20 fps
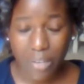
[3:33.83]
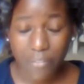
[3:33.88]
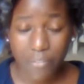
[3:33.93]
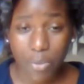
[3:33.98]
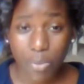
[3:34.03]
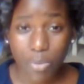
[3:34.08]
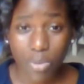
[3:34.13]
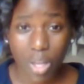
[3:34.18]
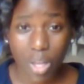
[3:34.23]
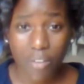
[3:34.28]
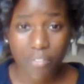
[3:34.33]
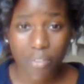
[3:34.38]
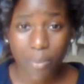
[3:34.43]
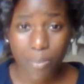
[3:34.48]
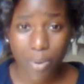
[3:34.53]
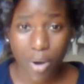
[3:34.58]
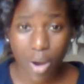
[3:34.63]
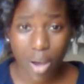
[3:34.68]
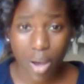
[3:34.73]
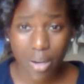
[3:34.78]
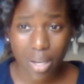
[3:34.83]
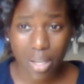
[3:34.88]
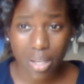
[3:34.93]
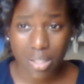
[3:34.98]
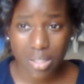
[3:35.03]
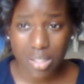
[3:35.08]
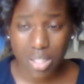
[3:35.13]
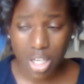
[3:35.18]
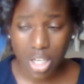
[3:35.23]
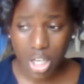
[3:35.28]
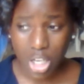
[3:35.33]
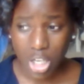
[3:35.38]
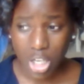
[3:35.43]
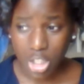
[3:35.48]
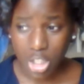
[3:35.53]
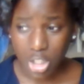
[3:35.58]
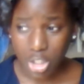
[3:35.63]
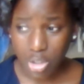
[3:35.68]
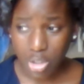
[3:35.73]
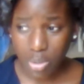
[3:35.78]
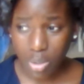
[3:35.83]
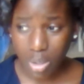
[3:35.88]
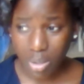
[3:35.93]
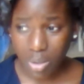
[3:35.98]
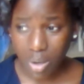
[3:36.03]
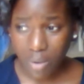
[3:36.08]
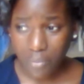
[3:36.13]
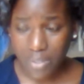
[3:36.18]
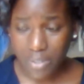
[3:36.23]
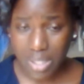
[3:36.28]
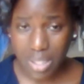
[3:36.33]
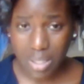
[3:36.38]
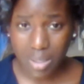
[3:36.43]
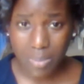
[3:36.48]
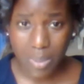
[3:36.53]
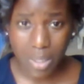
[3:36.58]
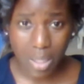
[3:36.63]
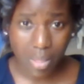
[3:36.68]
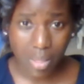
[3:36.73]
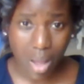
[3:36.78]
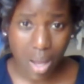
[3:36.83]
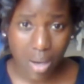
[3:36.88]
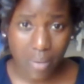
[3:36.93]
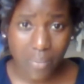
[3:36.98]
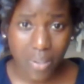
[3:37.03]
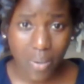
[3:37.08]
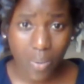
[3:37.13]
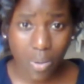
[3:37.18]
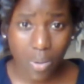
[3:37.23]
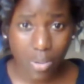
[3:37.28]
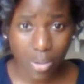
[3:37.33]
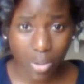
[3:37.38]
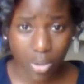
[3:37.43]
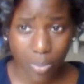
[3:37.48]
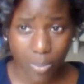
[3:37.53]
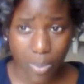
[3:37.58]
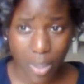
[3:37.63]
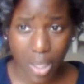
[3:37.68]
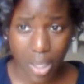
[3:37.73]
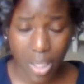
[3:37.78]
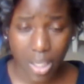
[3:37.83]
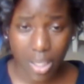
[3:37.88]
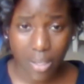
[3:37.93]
If you love a product, you don't know if it's going to be a lot of it or a little bit.